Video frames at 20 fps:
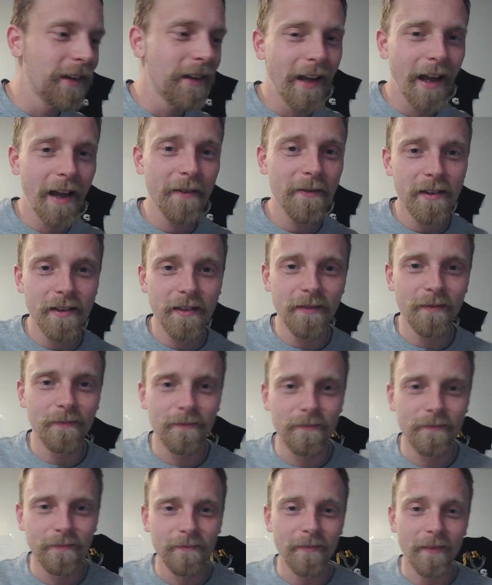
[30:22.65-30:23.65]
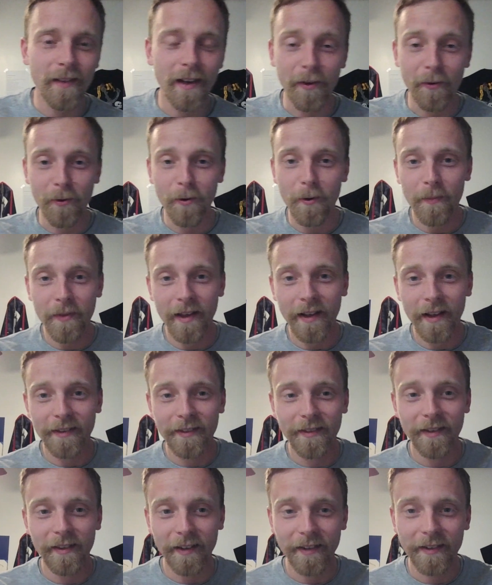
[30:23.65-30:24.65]
Having a group
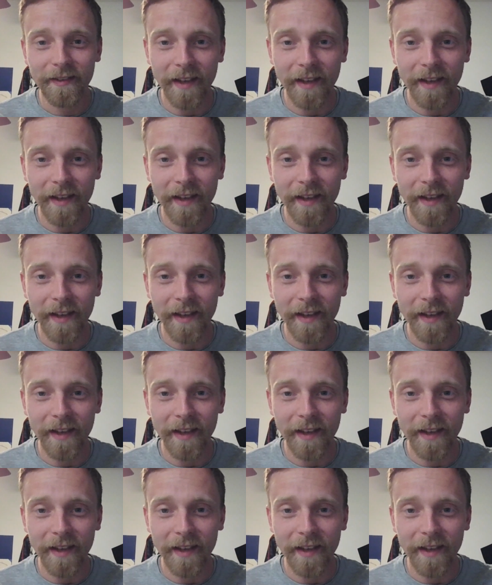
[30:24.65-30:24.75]
that's the